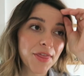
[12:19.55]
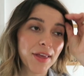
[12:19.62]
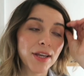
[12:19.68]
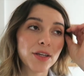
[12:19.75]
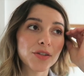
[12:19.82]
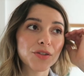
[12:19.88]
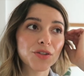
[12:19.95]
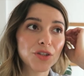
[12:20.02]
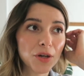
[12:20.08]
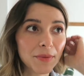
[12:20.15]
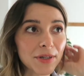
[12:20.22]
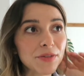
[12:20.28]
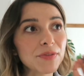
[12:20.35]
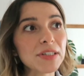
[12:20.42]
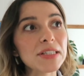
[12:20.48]
Thank you so
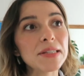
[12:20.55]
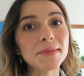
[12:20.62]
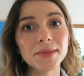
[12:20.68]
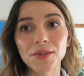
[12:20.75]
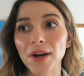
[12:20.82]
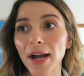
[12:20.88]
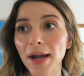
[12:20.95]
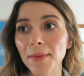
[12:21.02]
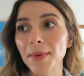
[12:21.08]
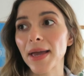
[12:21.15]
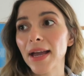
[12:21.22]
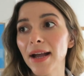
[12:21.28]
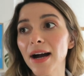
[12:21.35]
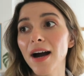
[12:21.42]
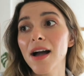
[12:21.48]
much for
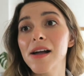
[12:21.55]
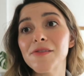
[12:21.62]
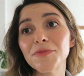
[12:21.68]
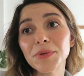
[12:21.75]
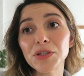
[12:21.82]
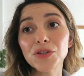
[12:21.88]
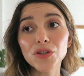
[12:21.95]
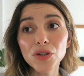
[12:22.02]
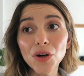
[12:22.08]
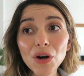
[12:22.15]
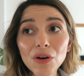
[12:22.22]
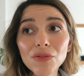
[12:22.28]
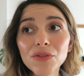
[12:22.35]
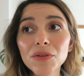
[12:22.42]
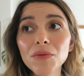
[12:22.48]
subscribing. I have been so
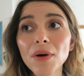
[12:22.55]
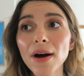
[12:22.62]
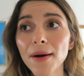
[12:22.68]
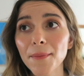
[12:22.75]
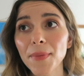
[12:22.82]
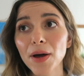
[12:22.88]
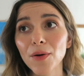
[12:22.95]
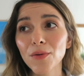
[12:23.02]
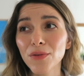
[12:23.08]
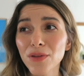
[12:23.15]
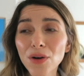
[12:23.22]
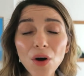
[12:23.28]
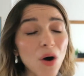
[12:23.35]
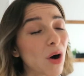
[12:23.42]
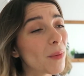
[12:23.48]
overwhelmed by all
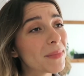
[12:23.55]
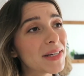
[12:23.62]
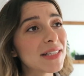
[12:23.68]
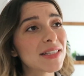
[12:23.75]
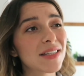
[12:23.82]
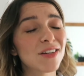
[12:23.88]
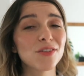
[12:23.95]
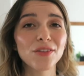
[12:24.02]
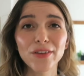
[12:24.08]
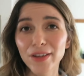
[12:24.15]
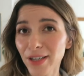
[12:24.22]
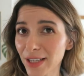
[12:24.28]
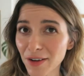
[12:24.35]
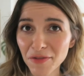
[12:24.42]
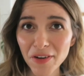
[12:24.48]
the comments and all the
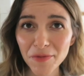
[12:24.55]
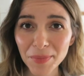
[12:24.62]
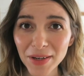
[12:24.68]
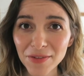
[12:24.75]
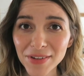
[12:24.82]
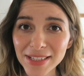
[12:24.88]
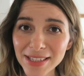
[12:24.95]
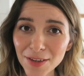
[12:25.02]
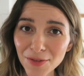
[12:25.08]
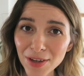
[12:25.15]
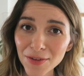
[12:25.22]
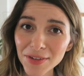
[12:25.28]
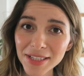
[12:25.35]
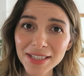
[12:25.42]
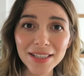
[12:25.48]
love I've been
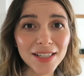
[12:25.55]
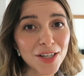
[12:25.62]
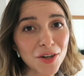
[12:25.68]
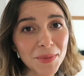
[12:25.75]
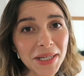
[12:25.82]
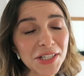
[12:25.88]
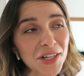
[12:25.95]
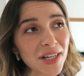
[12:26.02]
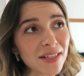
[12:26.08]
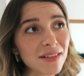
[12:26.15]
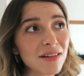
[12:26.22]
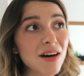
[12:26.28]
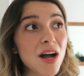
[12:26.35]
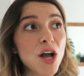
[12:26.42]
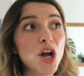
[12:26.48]
receiving recently on my
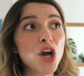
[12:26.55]
channel.